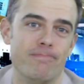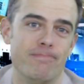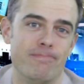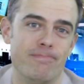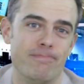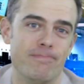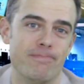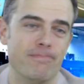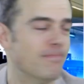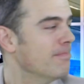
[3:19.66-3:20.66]

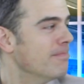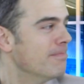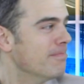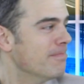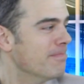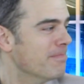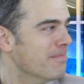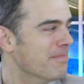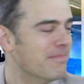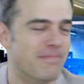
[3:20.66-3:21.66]

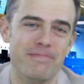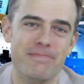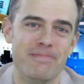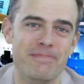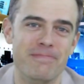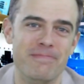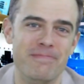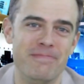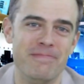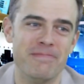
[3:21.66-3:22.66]

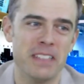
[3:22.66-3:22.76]
(silent)